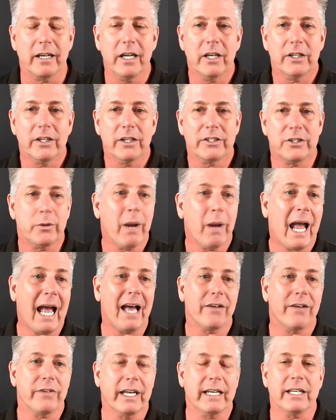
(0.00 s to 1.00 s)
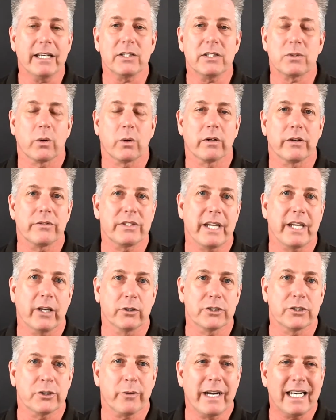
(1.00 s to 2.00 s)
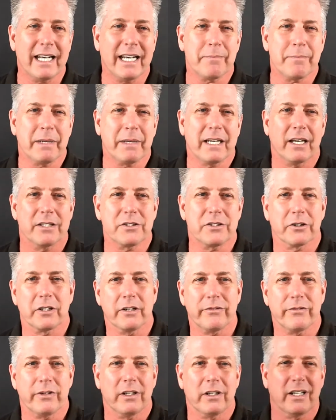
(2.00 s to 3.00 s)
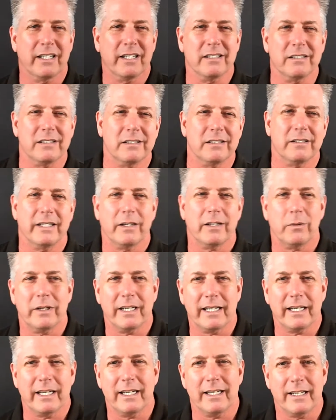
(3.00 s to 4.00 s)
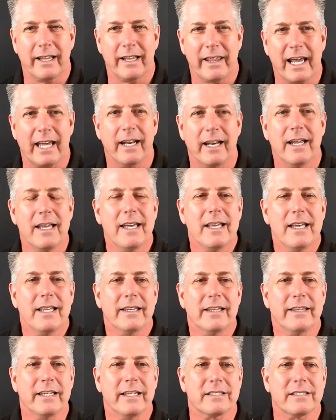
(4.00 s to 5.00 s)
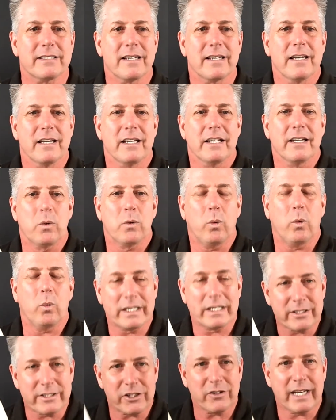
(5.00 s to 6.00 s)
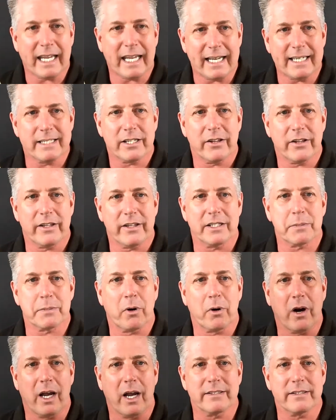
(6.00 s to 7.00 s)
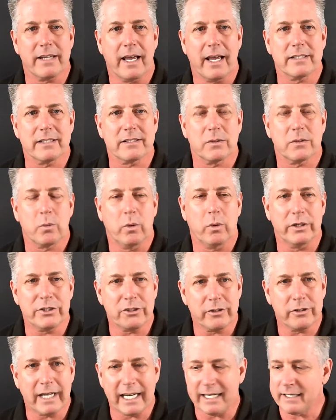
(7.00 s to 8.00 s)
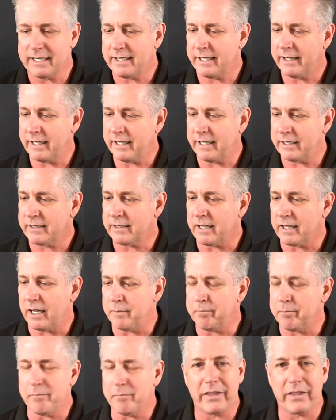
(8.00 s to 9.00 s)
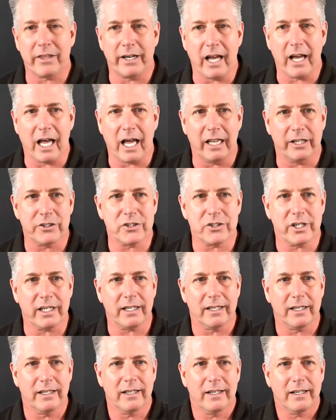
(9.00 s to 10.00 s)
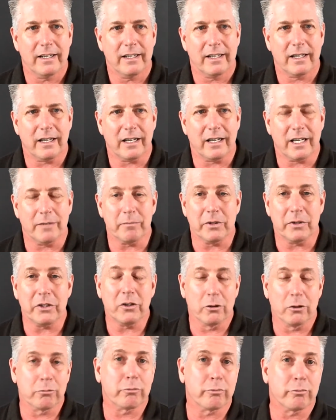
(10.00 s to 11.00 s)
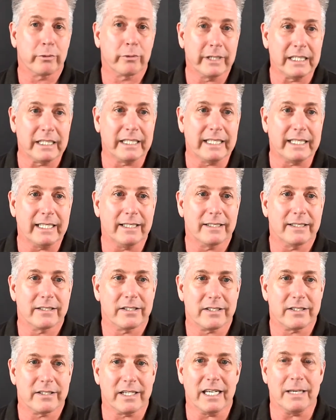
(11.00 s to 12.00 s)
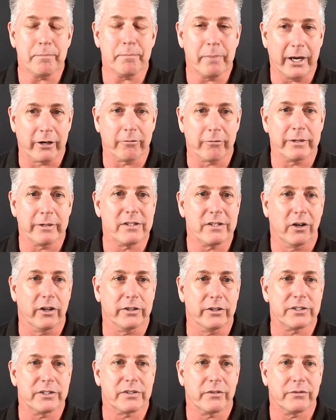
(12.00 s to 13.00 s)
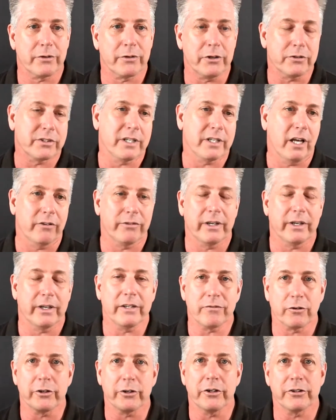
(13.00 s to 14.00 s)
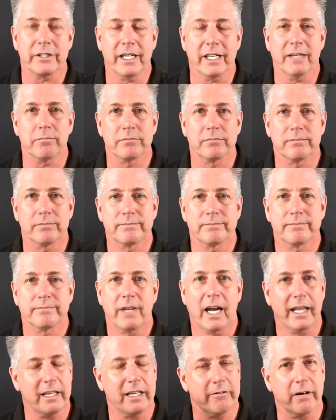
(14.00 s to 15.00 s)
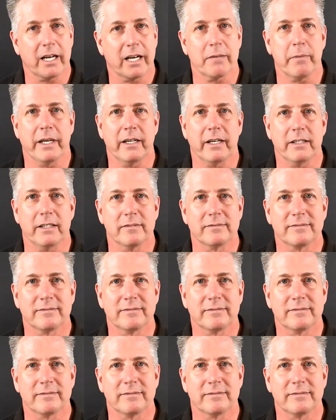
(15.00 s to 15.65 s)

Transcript: to have any sort of sales training because they're going to feel like, oh, I don't want to get into that. Once you get into this process, once you get into this methodology, you'll really see better results for yourself and for your team. Highly recommend it.